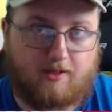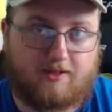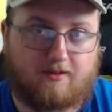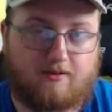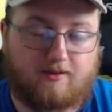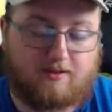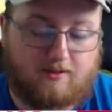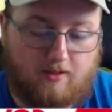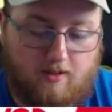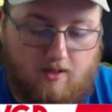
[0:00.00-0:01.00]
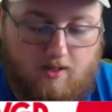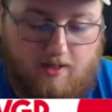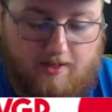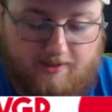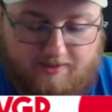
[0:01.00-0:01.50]
to this,
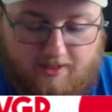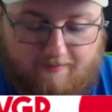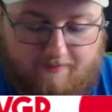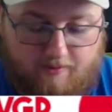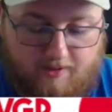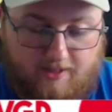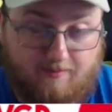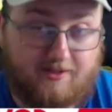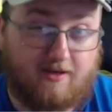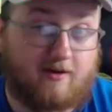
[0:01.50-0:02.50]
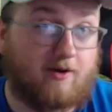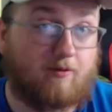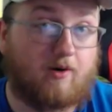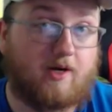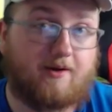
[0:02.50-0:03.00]
is I feel like I'm stuck in a
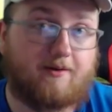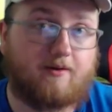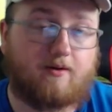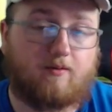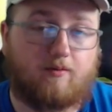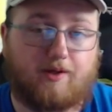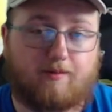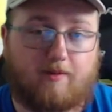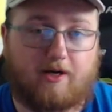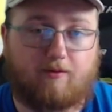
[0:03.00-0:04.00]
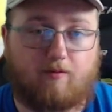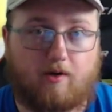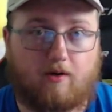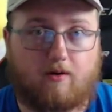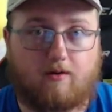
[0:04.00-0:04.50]
rut with my
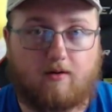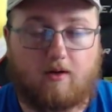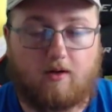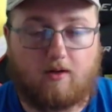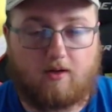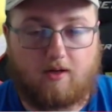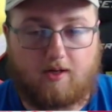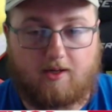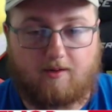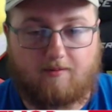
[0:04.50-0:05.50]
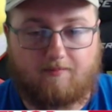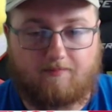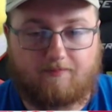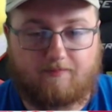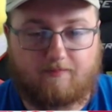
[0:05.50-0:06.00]
career. Um,
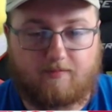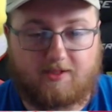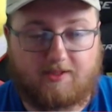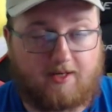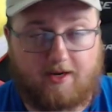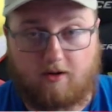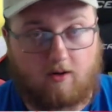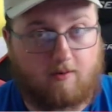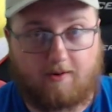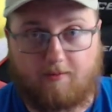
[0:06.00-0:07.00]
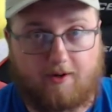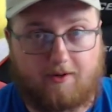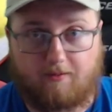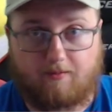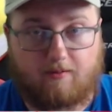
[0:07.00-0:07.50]
Not at all what I want to
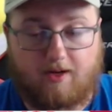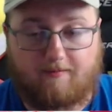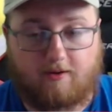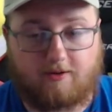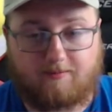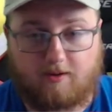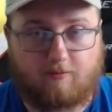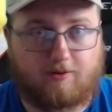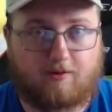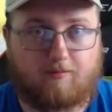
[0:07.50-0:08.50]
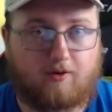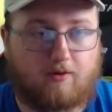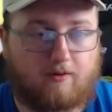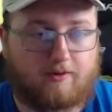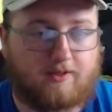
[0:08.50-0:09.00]
do. I've always been good with
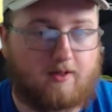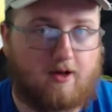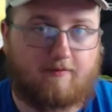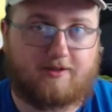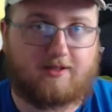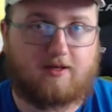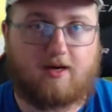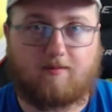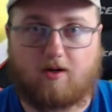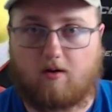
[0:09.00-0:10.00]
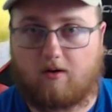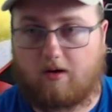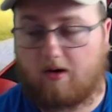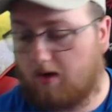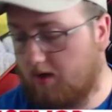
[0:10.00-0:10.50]
computers. A lot of us in gaming are,
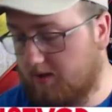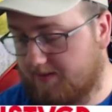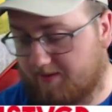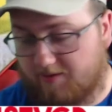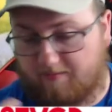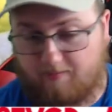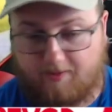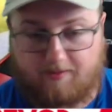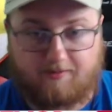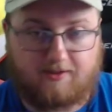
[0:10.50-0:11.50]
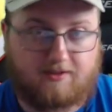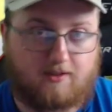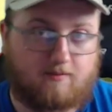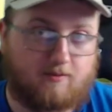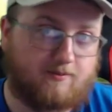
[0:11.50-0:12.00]
especially if you play PC.
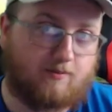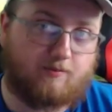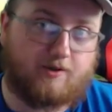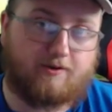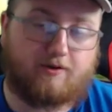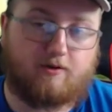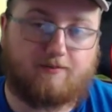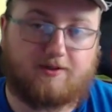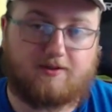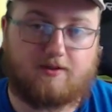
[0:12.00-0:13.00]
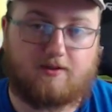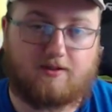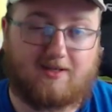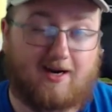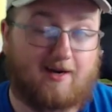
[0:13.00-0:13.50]
Most people build their own PCs.
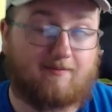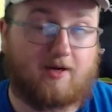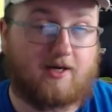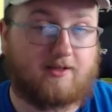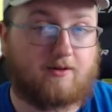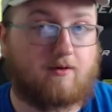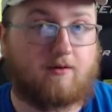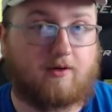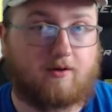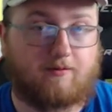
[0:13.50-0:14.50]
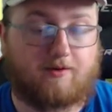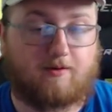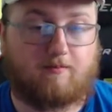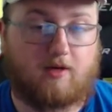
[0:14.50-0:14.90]
I'm not internally good with them.